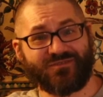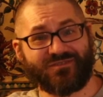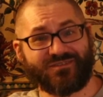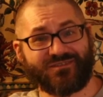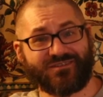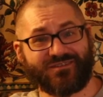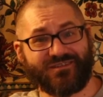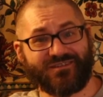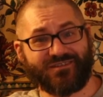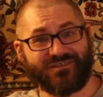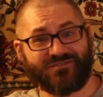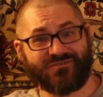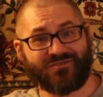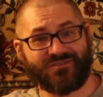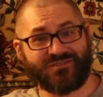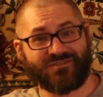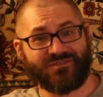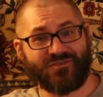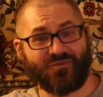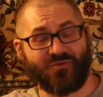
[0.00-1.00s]
It's like you
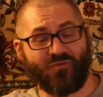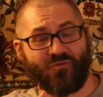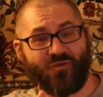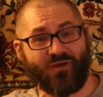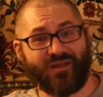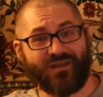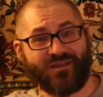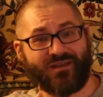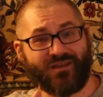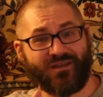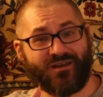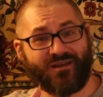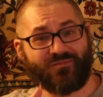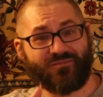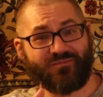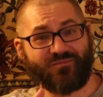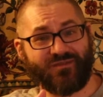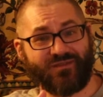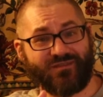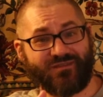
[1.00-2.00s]
just sort of wake
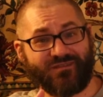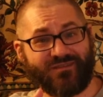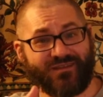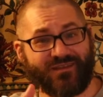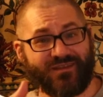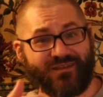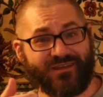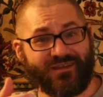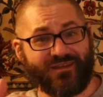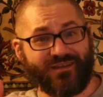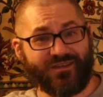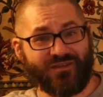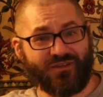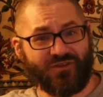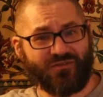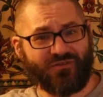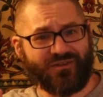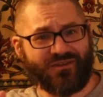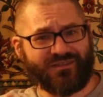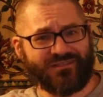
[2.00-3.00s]
up and
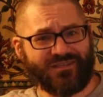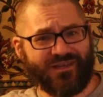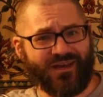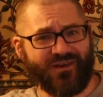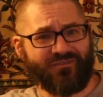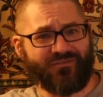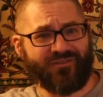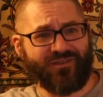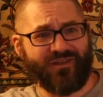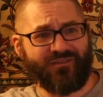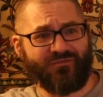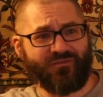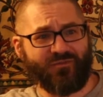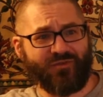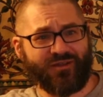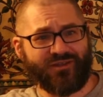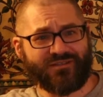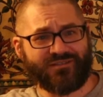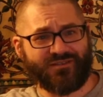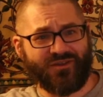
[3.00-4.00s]
you're in a town that
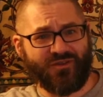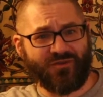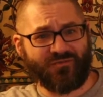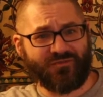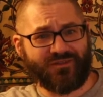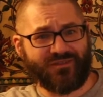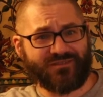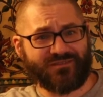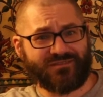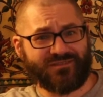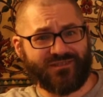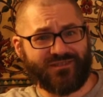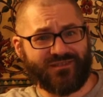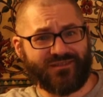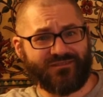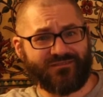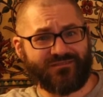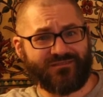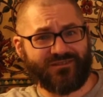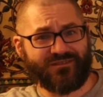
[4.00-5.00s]
everybody's armed to the
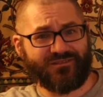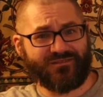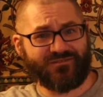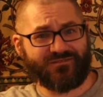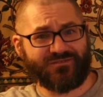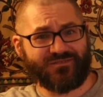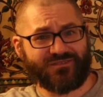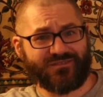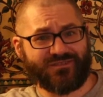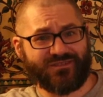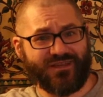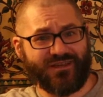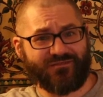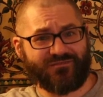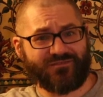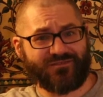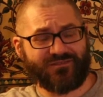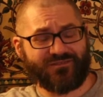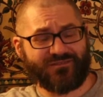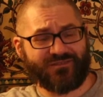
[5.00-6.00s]
teeth, and you just
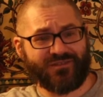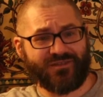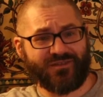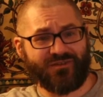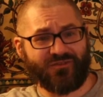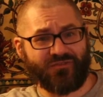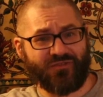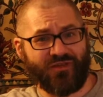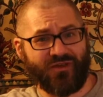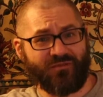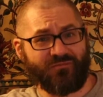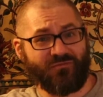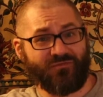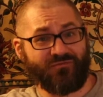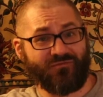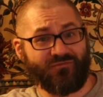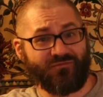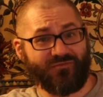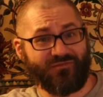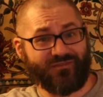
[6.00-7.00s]
have to kill them
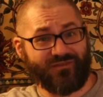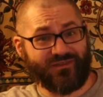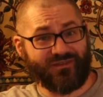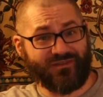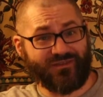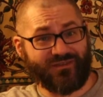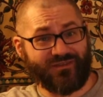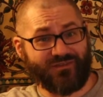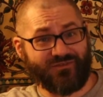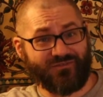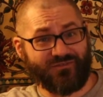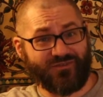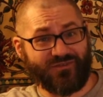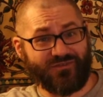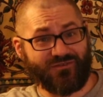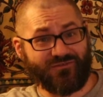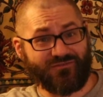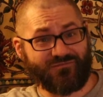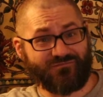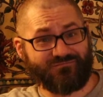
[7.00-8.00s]
before they kill
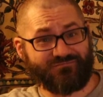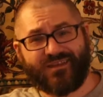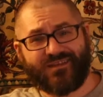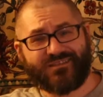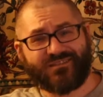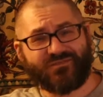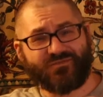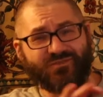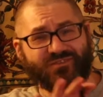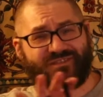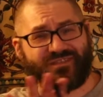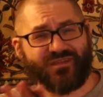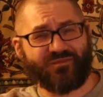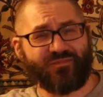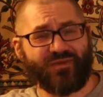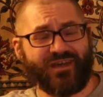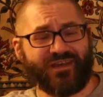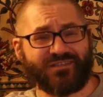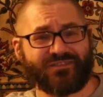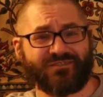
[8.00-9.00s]
you. So once you
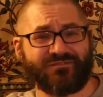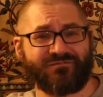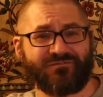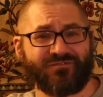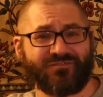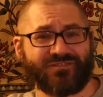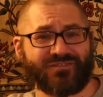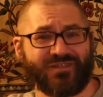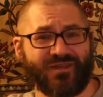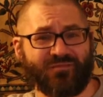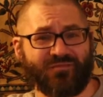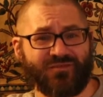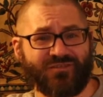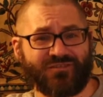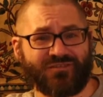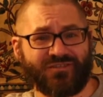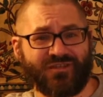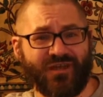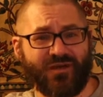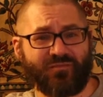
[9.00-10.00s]
get past the first couple
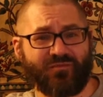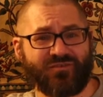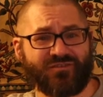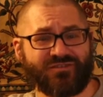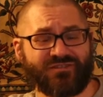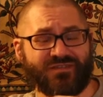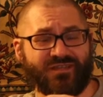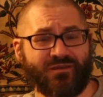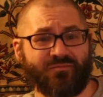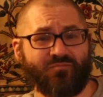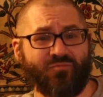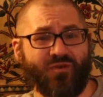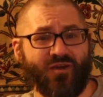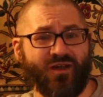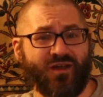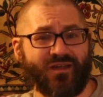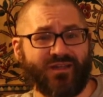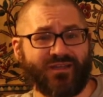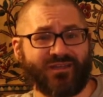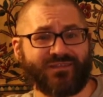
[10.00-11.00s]
of chapters, then
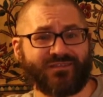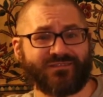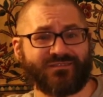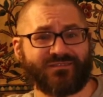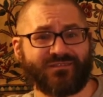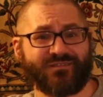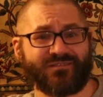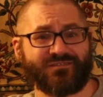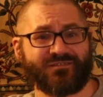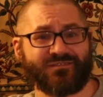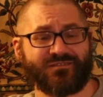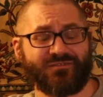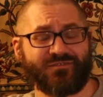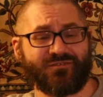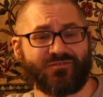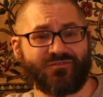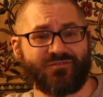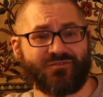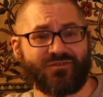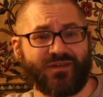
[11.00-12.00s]
Brock gets
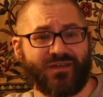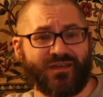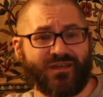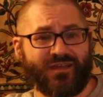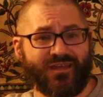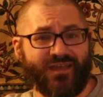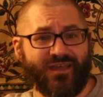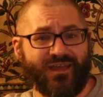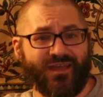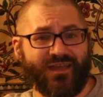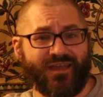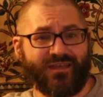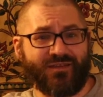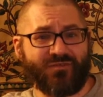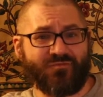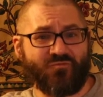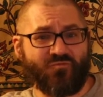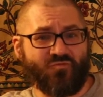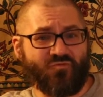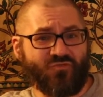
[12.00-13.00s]
into a
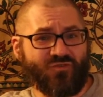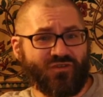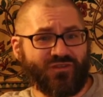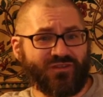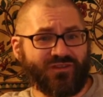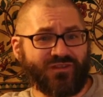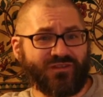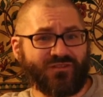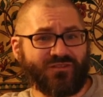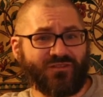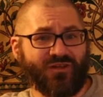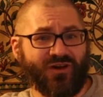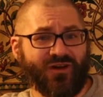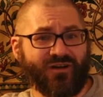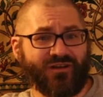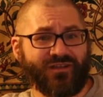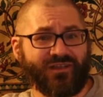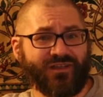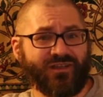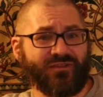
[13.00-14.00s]
really
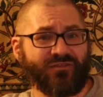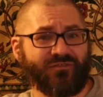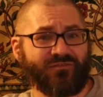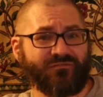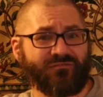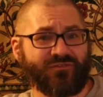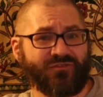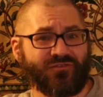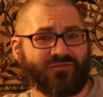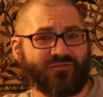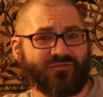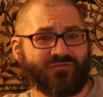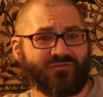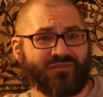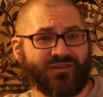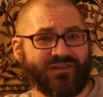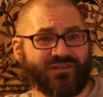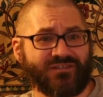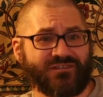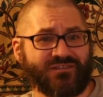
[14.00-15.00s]
long interview
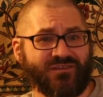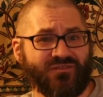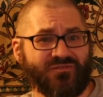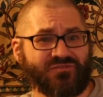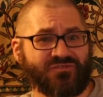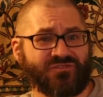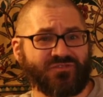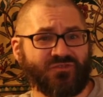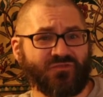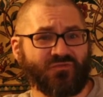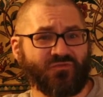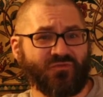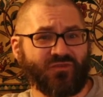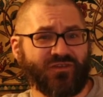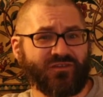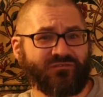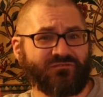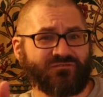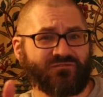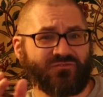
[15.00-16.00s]
that's also
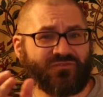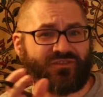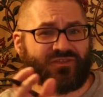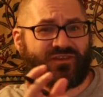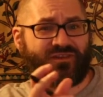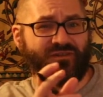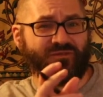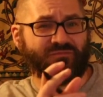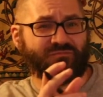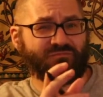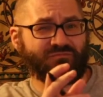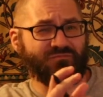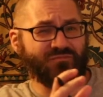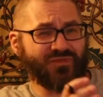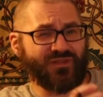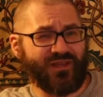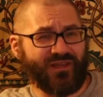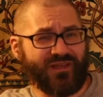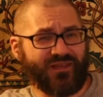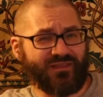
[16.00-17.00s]
weaved with him
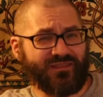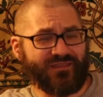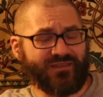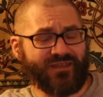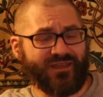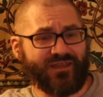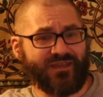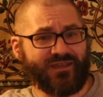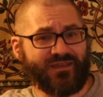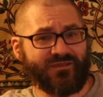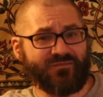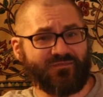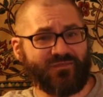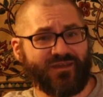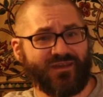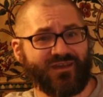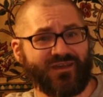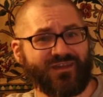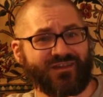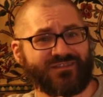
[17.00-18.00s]
playing the game
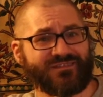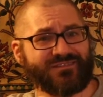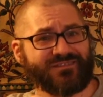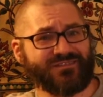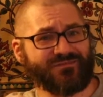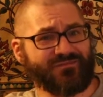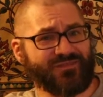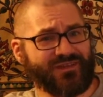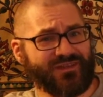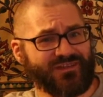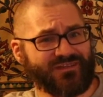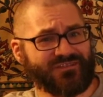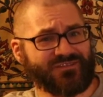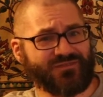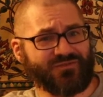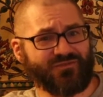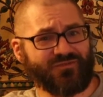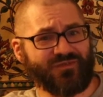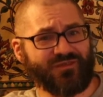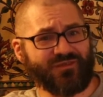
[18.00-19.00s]
and some
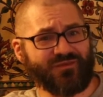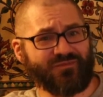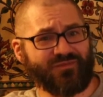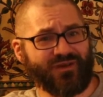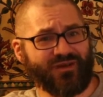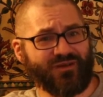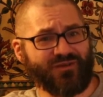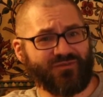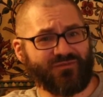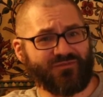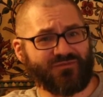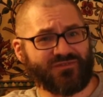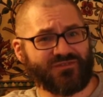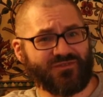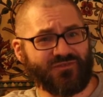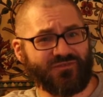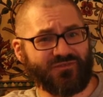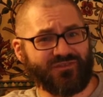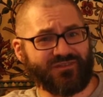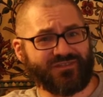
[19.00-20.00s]
history about
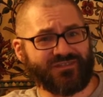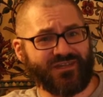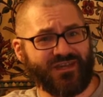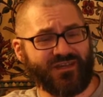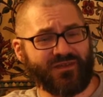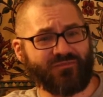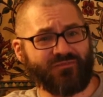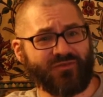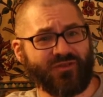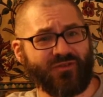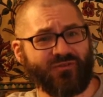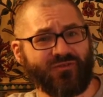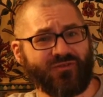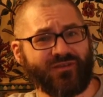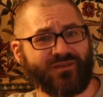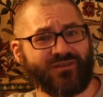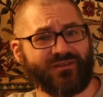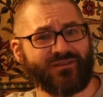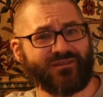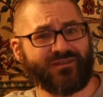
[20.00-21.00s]
sort of the time
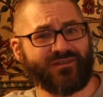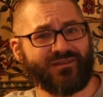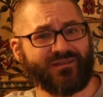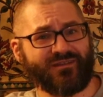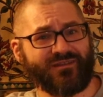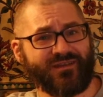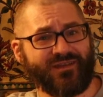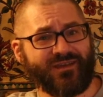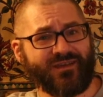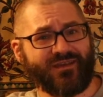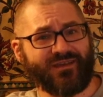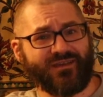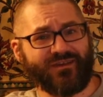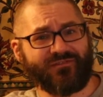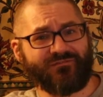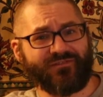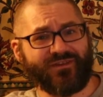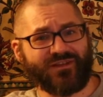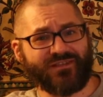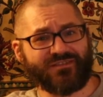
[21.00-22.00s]
period and
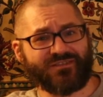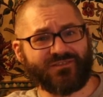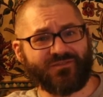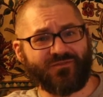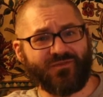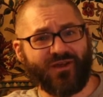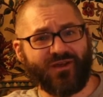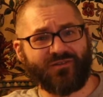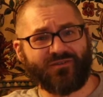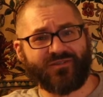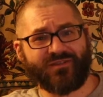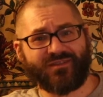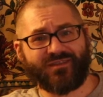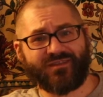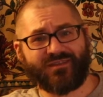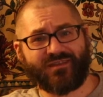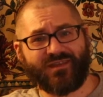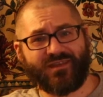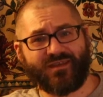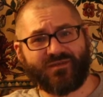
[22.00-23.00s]
events surrounding the
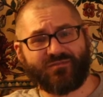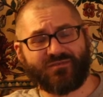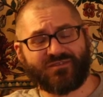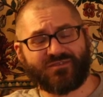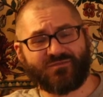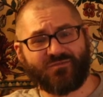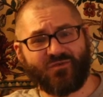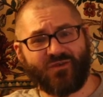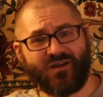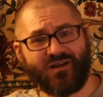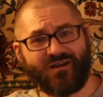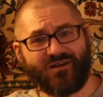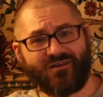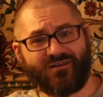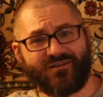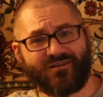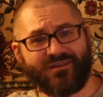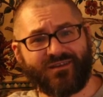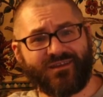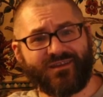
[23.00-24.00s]
game as
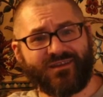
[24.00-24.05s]
well.